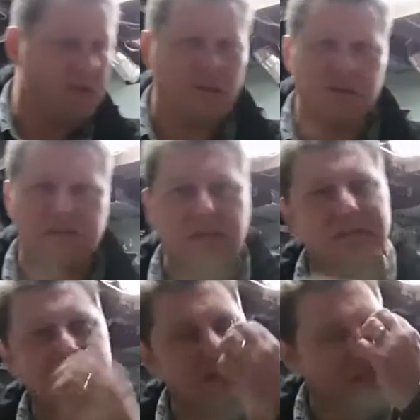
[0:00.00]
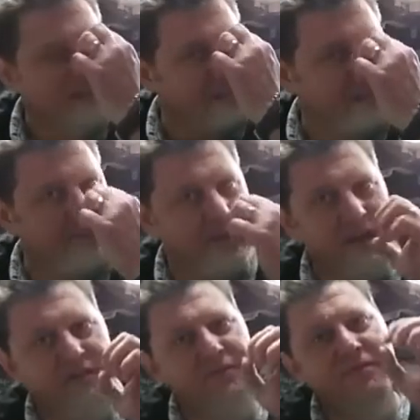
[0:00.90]
So there's still a slight little bit
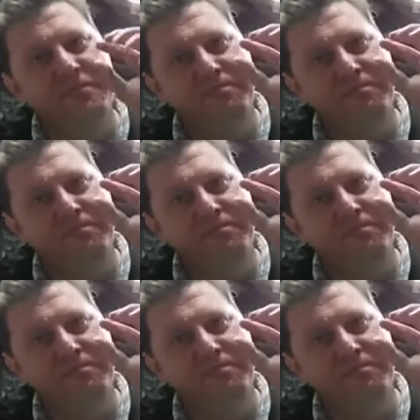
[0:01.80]
of